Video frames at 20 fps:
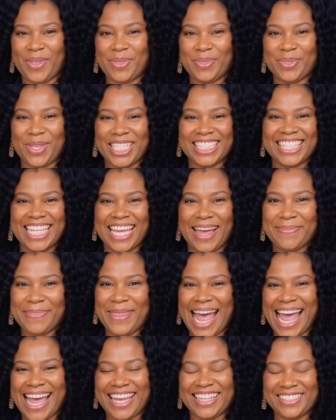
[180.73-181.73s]
Retail
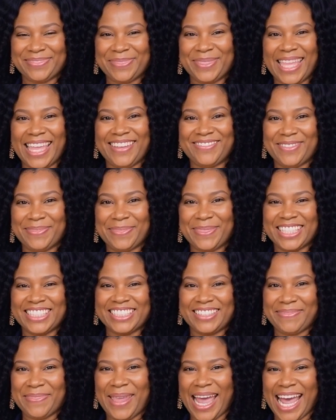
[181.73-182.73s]
buyers plan for
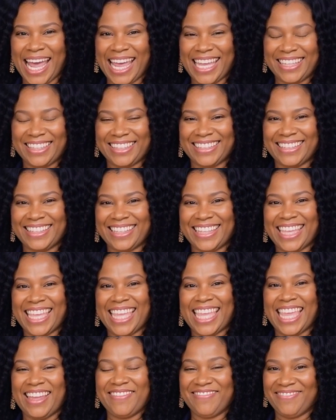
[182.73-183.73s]
peace of mind.
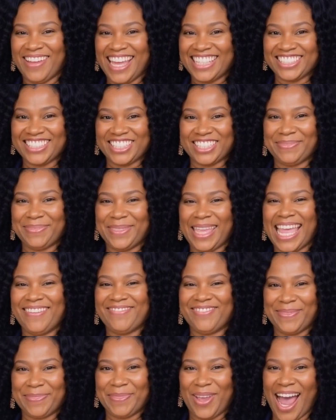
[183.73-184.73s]
Investors
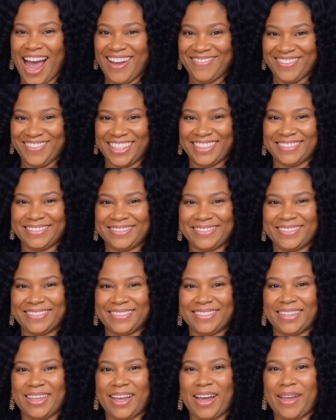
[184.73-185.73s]
plan for profit.
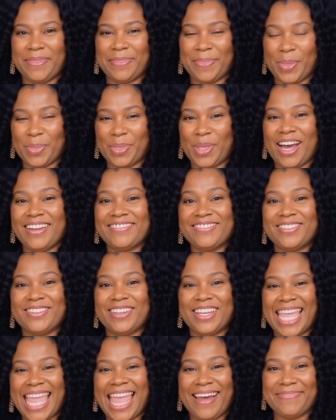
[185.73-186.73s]
But what if you
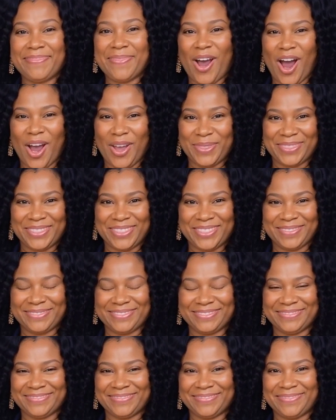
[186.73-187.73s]
could have both?
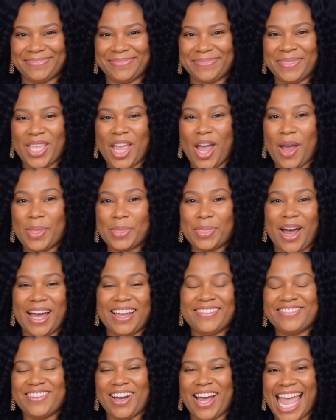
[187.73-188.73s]
What
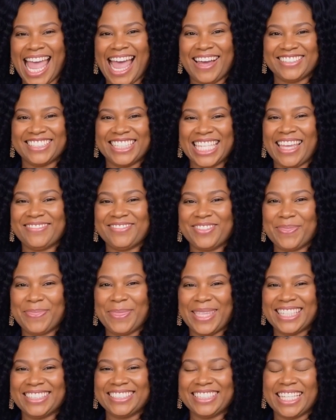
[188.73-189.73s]
if your house gave you
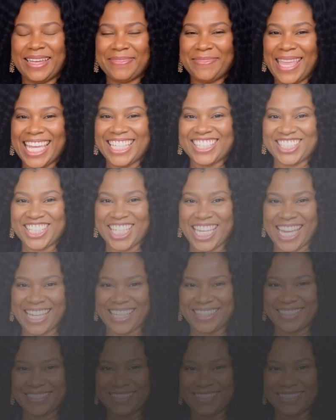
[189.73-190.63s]
peace and a paycheck?